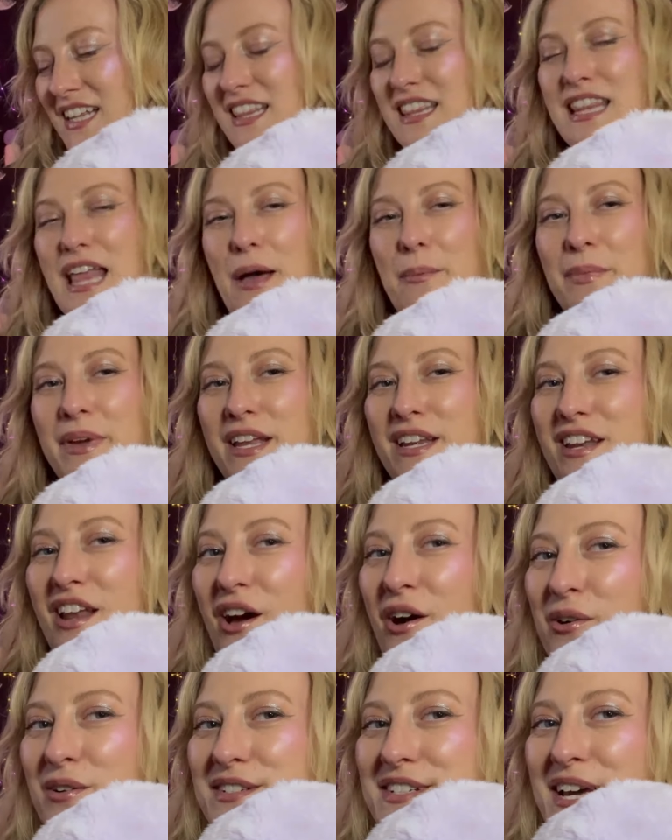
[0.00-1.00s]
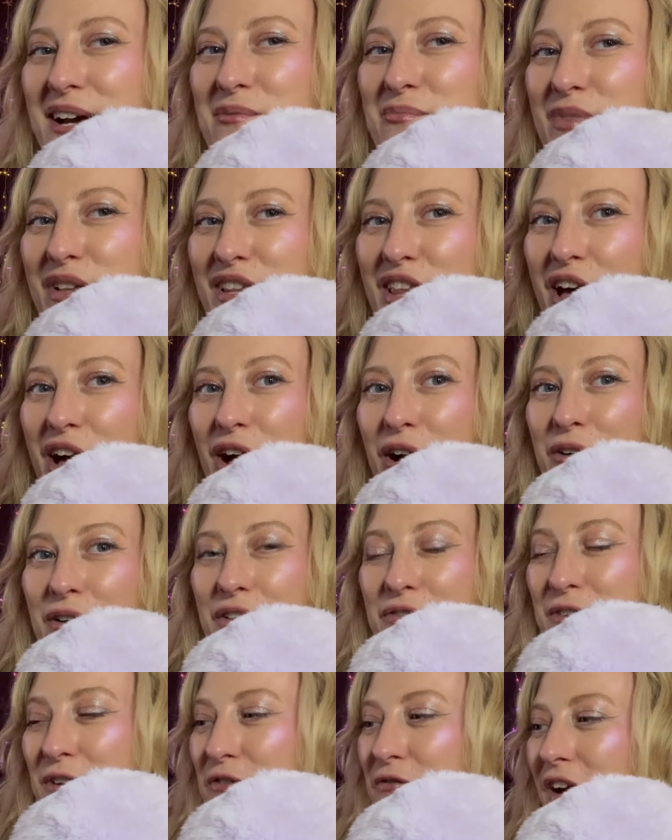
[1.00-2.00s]
Let me know down below
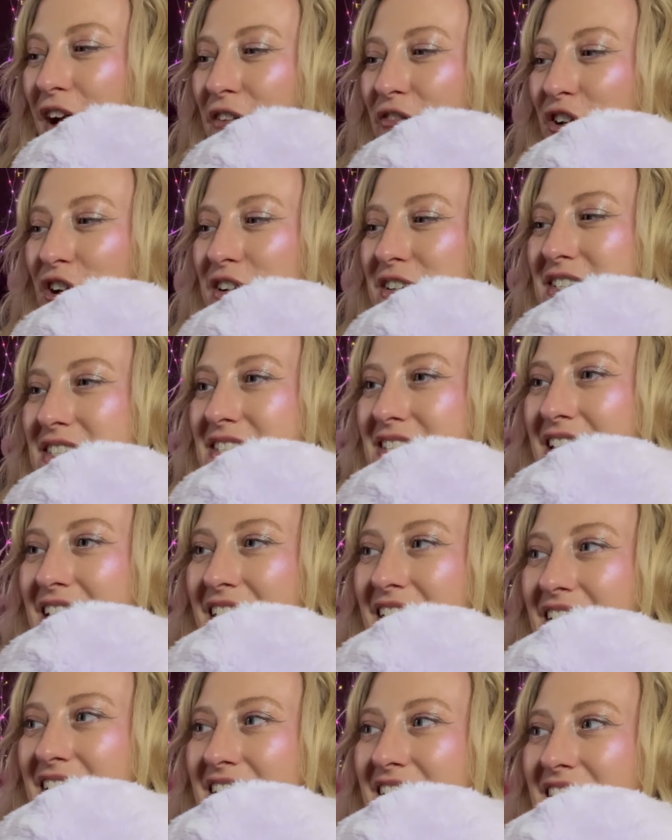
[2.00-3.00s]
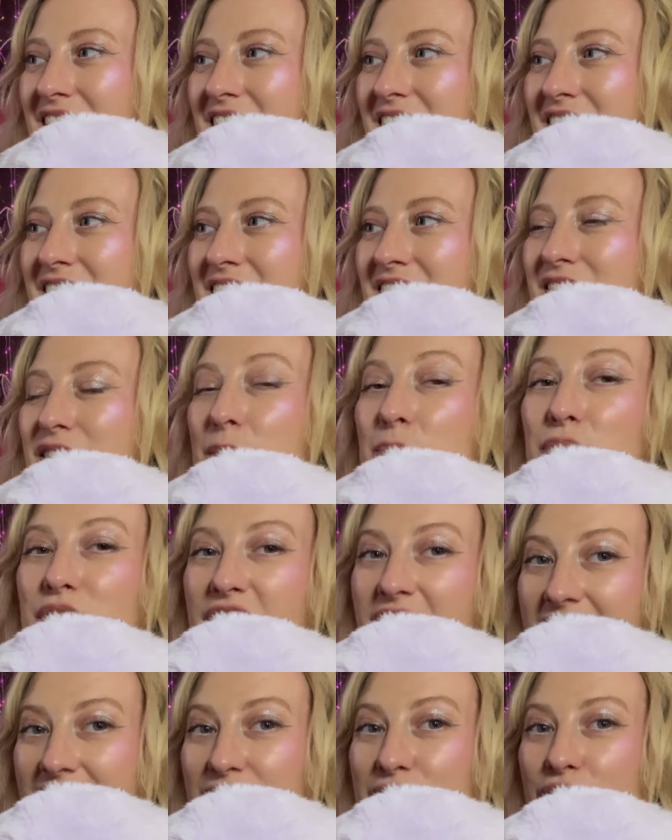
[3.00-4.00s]
if you've ever seen the
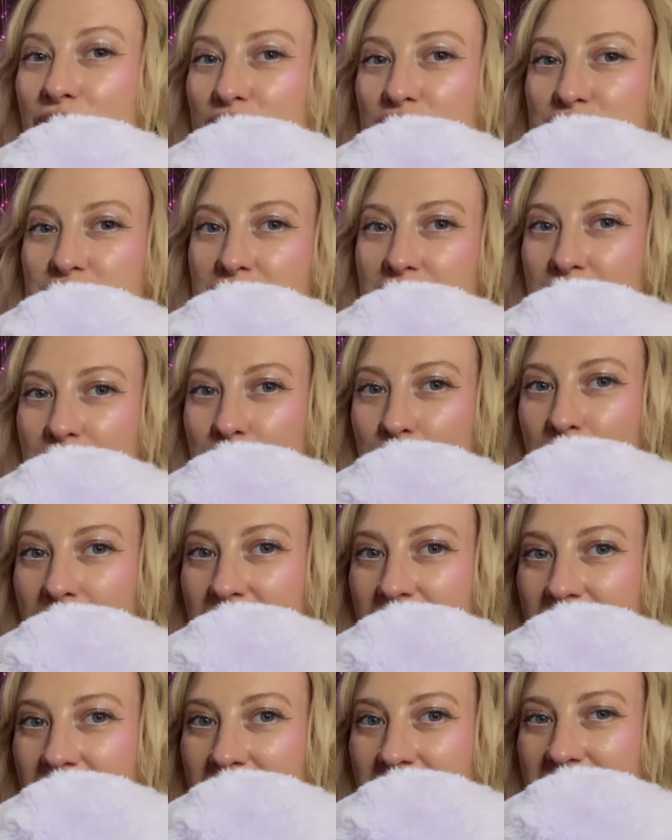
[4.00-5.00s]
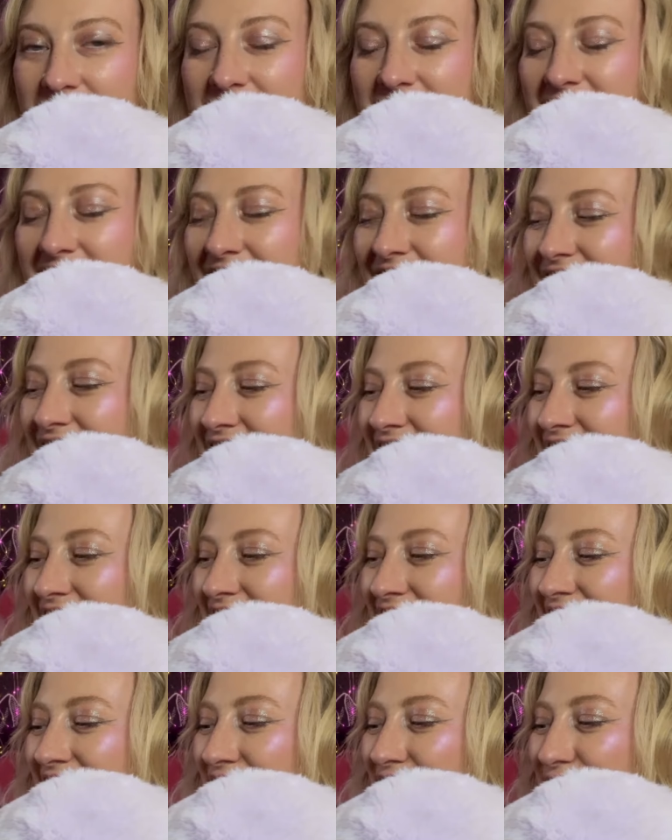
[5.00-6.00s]
play version of Wicked.
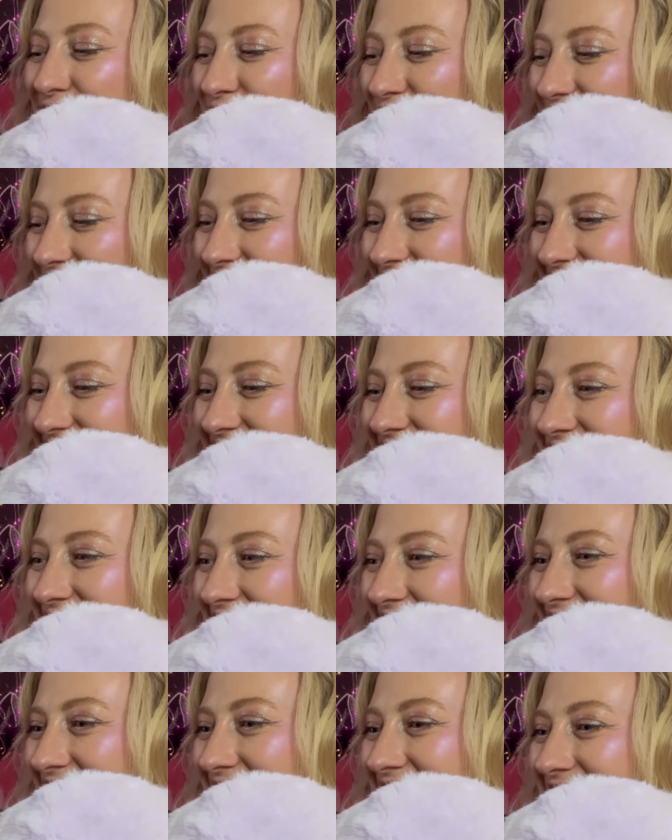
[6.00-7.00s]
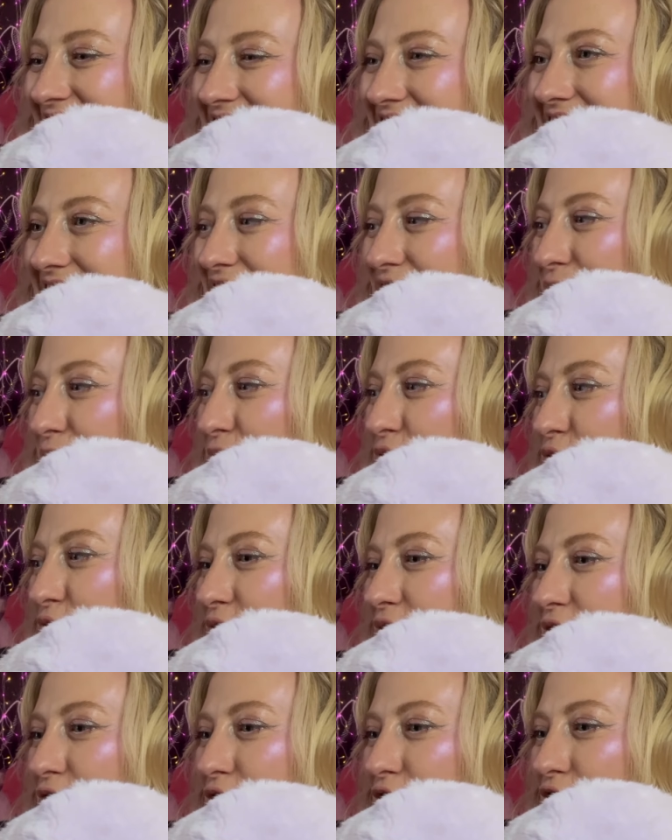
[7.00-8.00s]
I'm really excited to see the
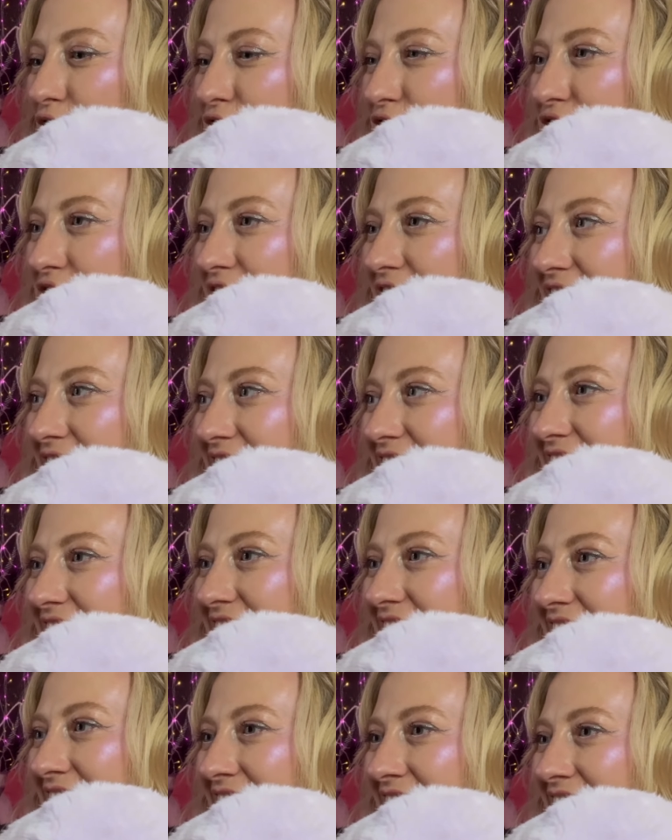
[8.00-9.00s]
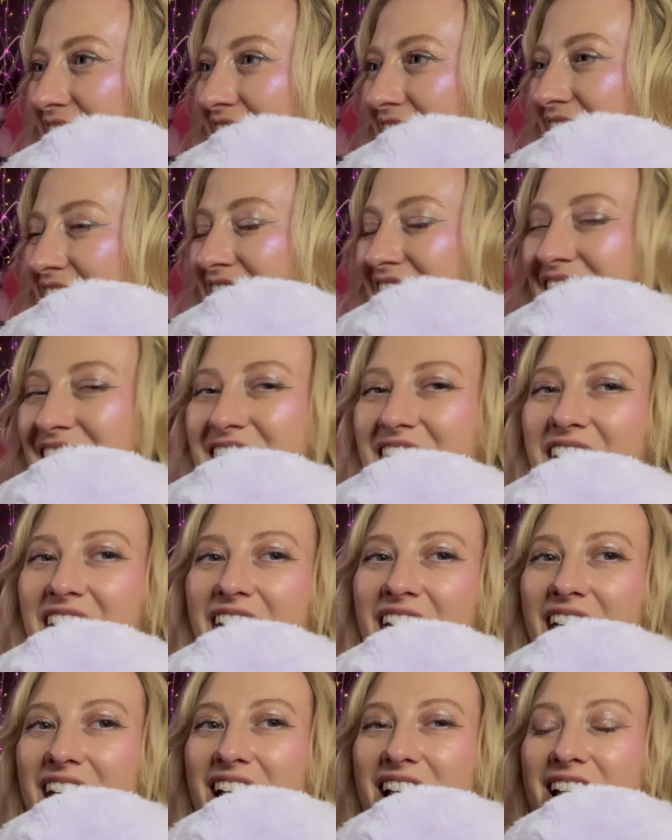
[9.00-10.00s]
movie version.
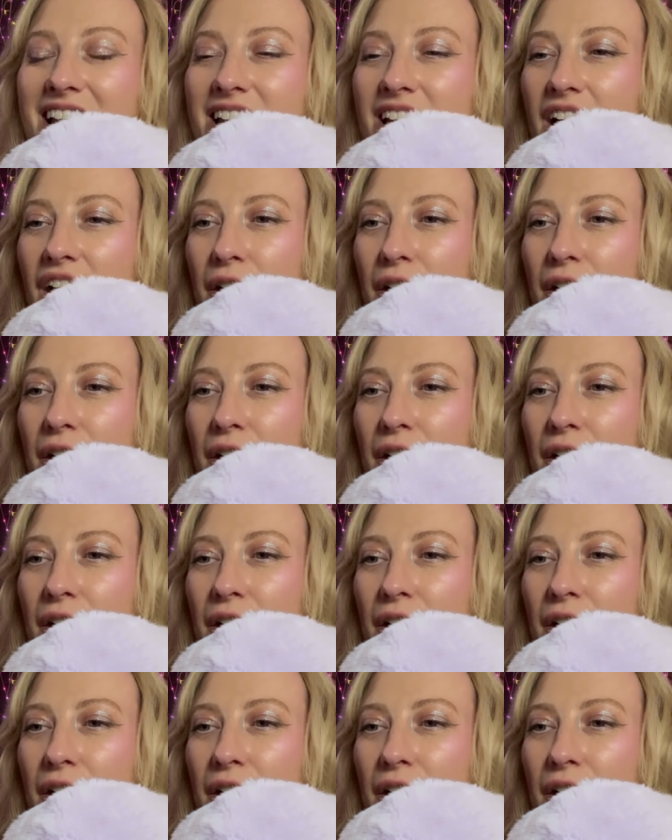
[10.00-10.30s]
I